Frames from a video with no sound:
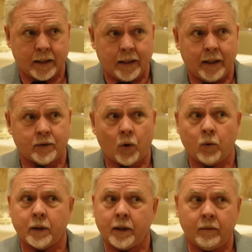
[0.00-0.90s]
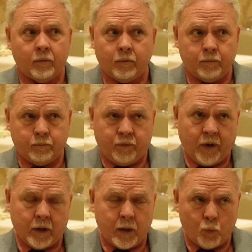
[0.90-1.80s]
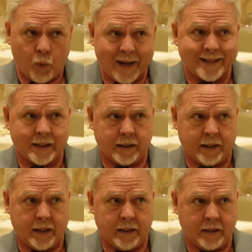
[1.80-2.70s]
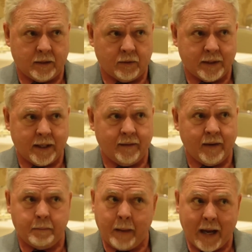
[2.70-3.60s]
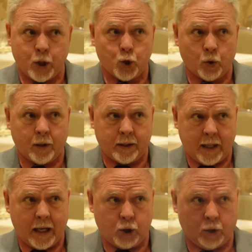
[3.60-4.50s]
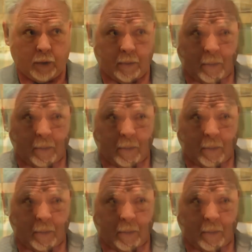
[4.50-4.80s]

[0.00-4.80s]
it's only fairly recently that it's receiving major attention.